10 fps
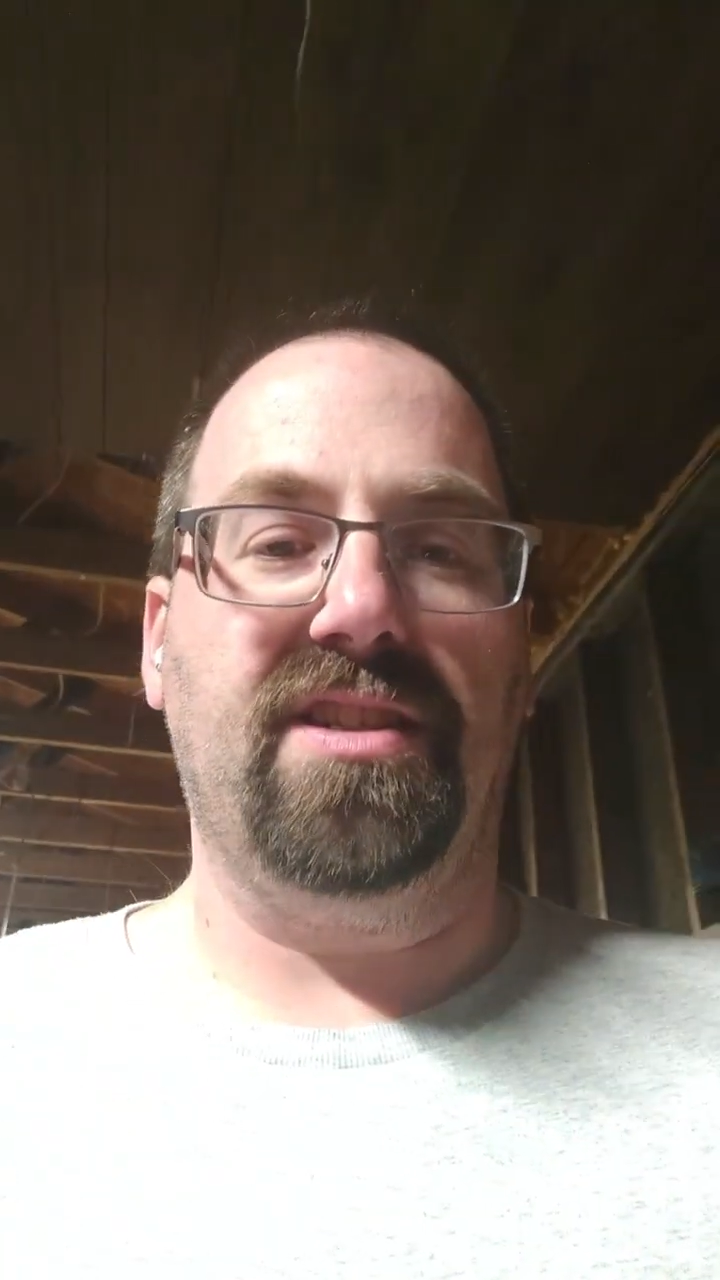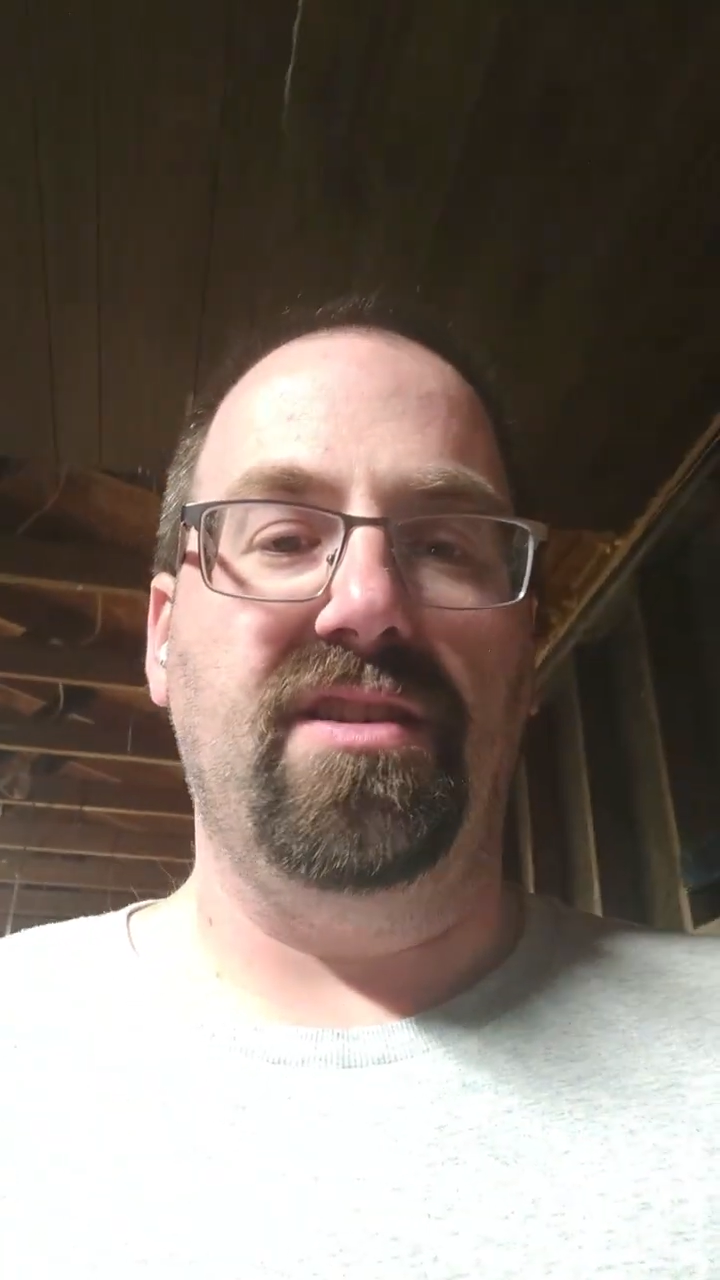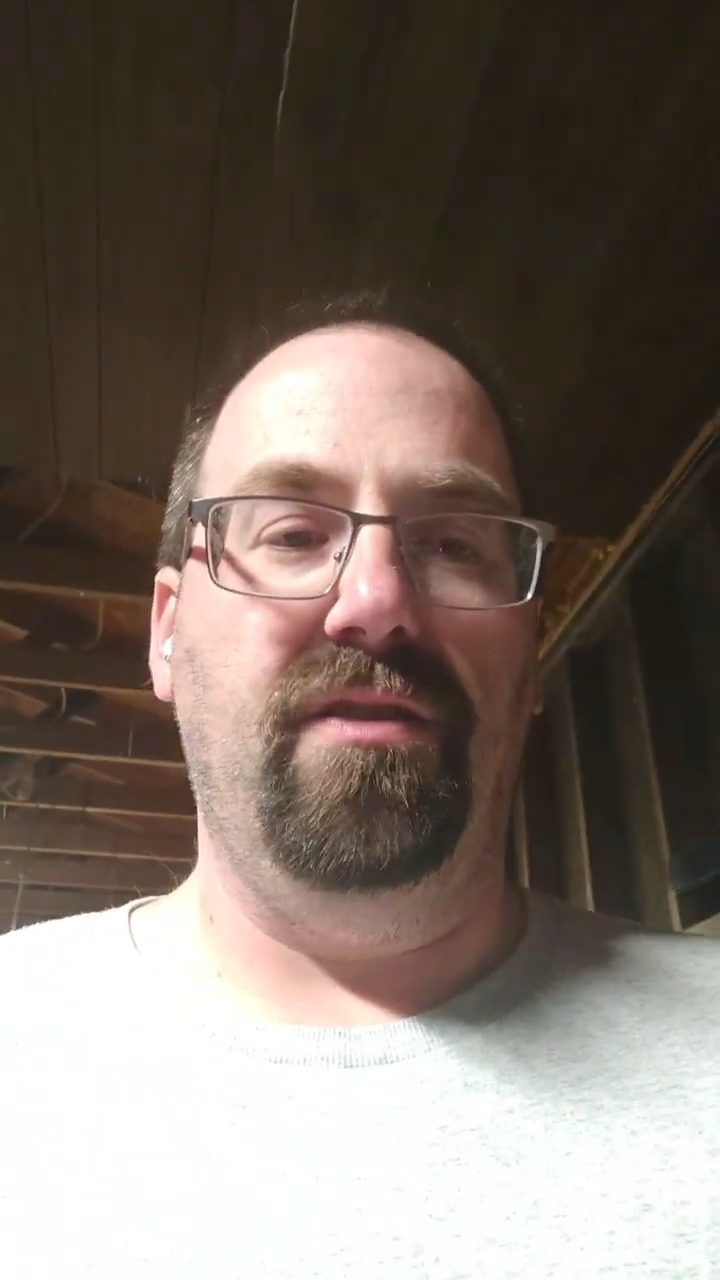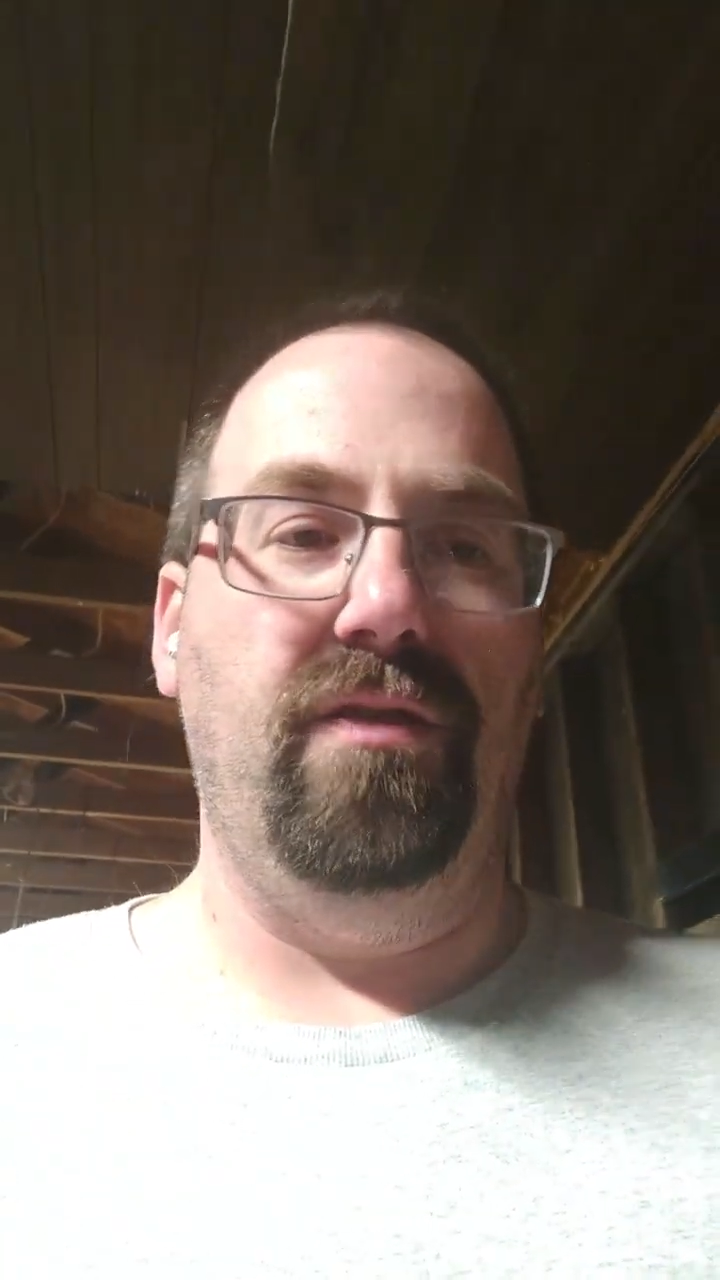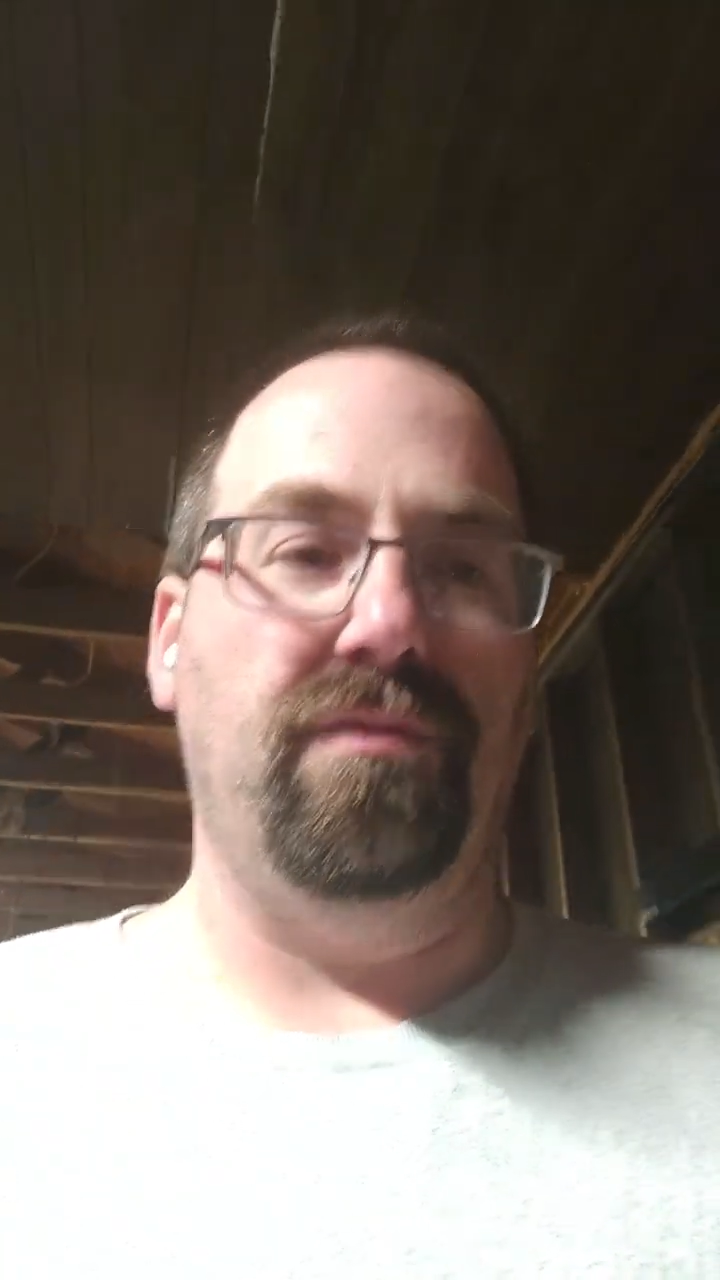
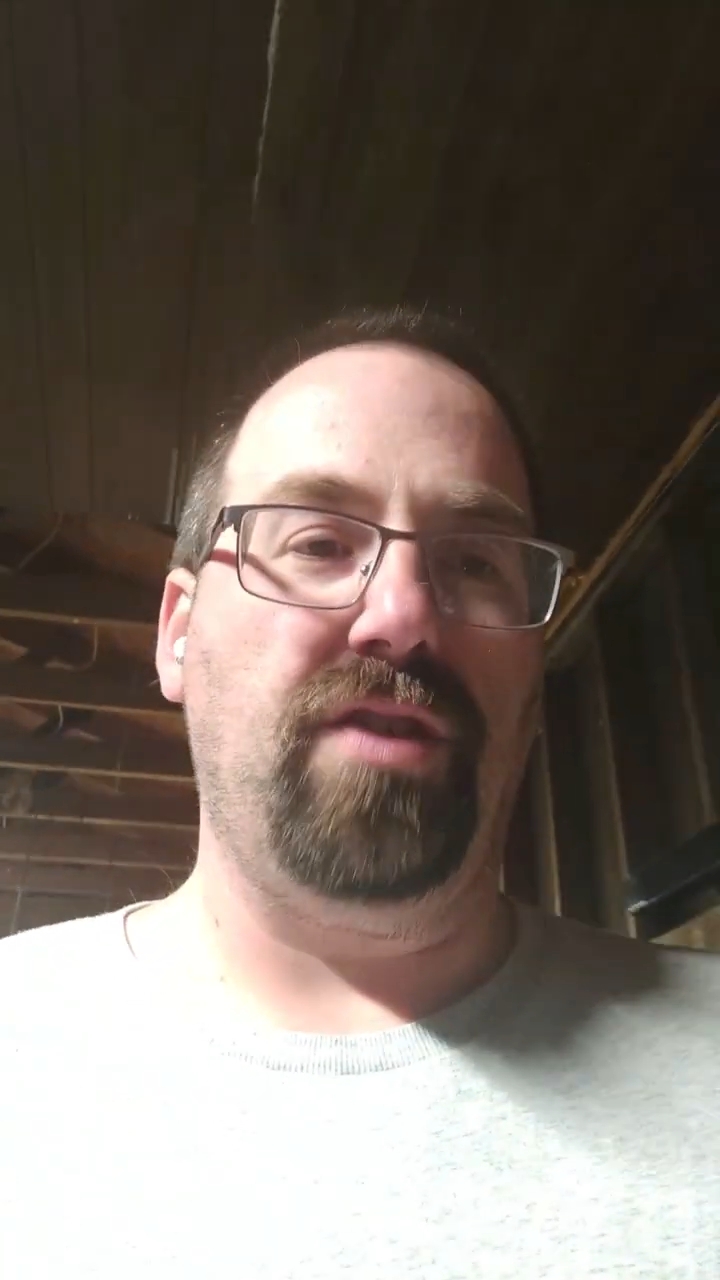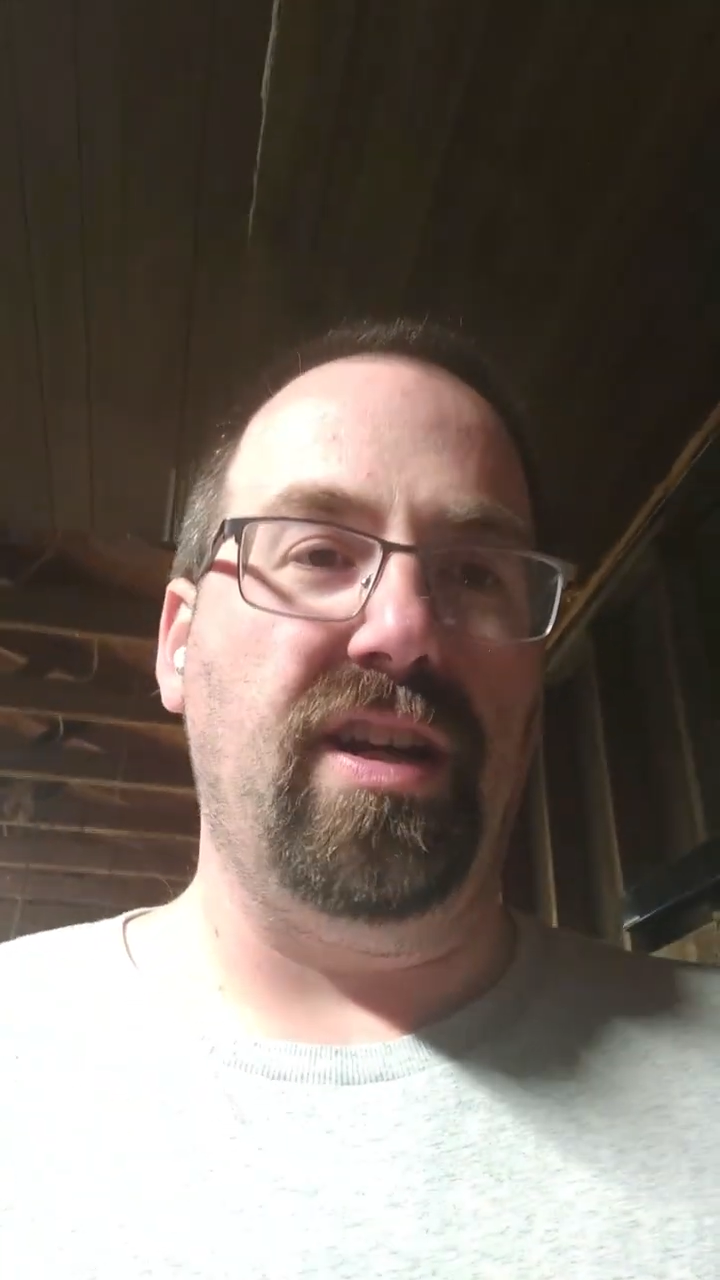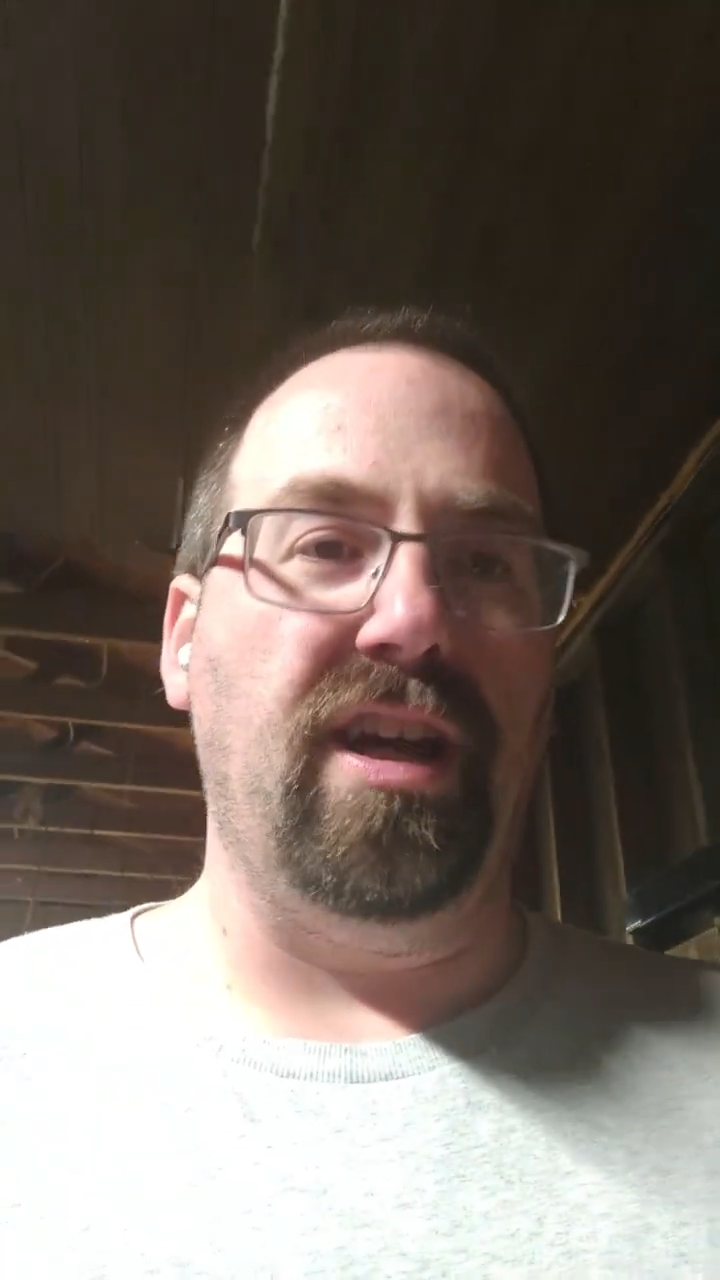So trying